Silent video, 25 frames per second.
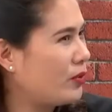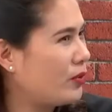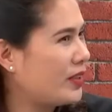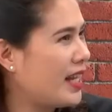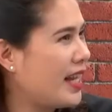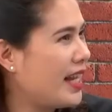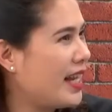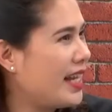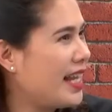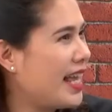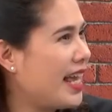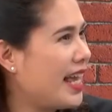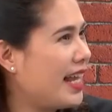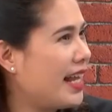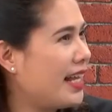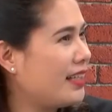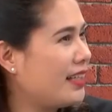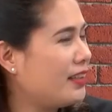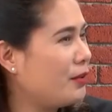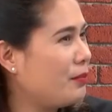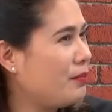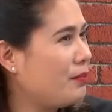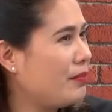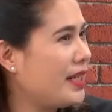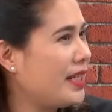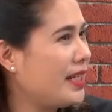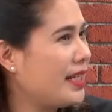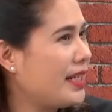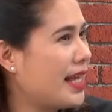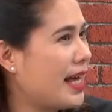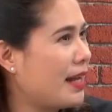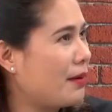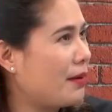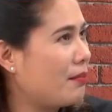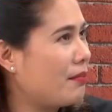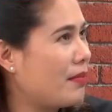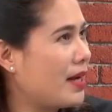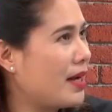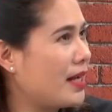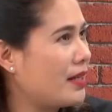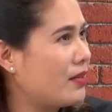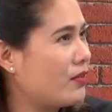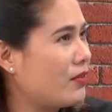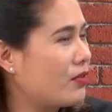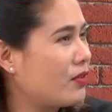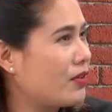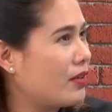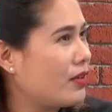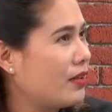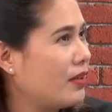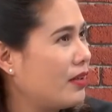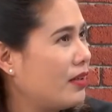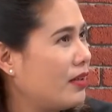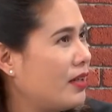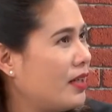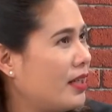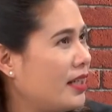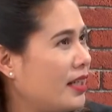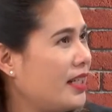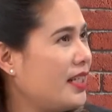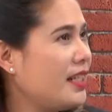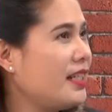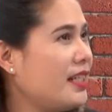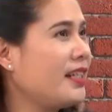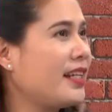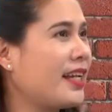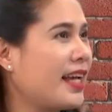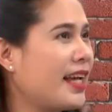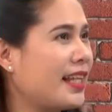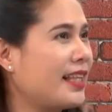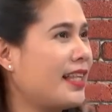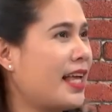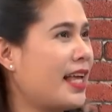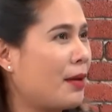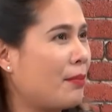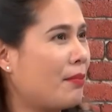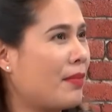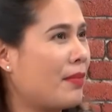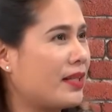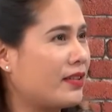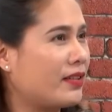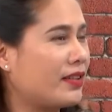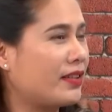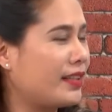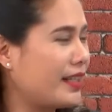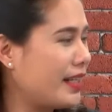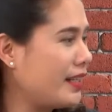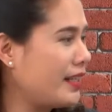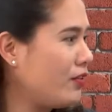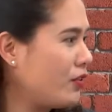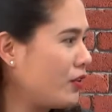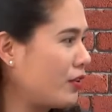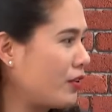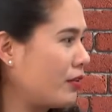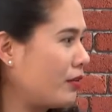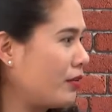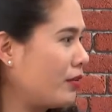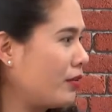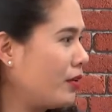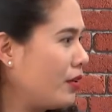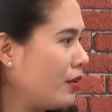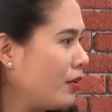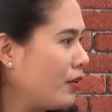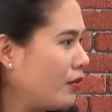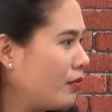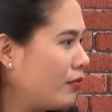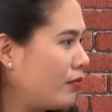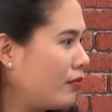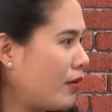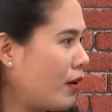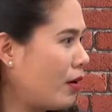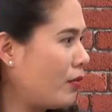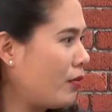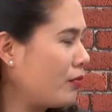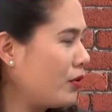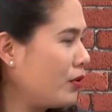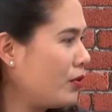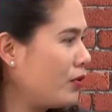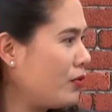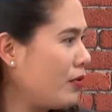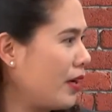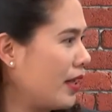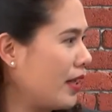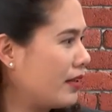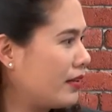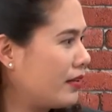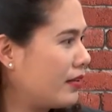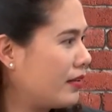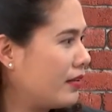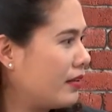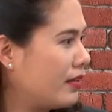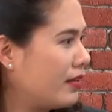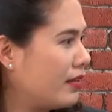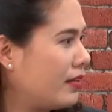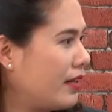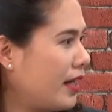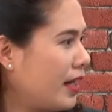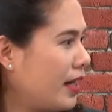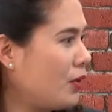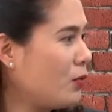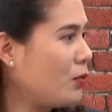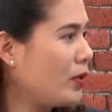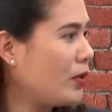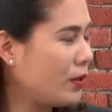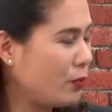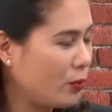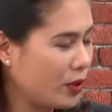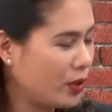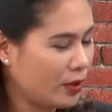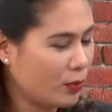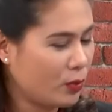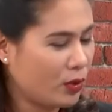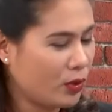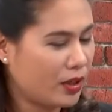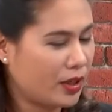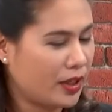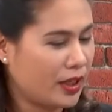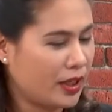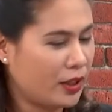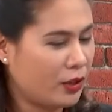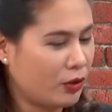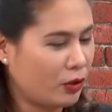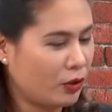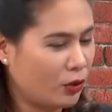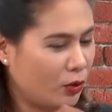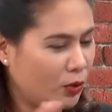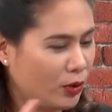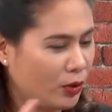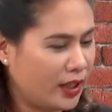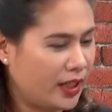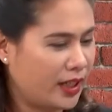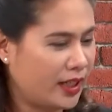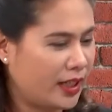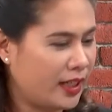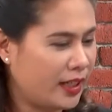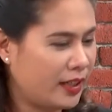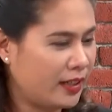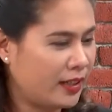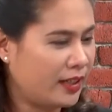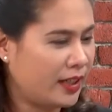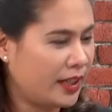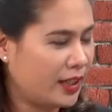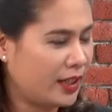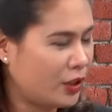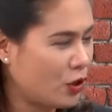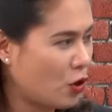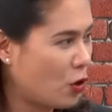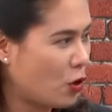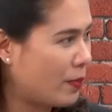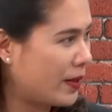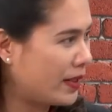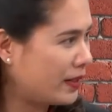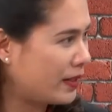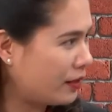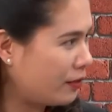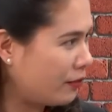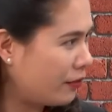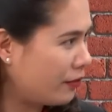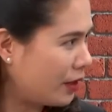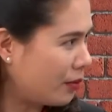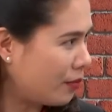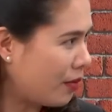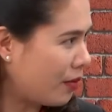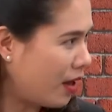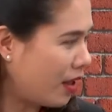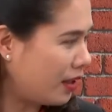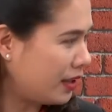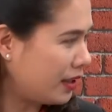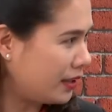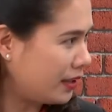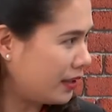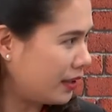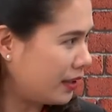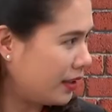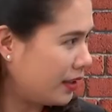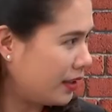Thailand hasn't been didn't get that much attention from U.S. And we were included in Indo-Pacific policy.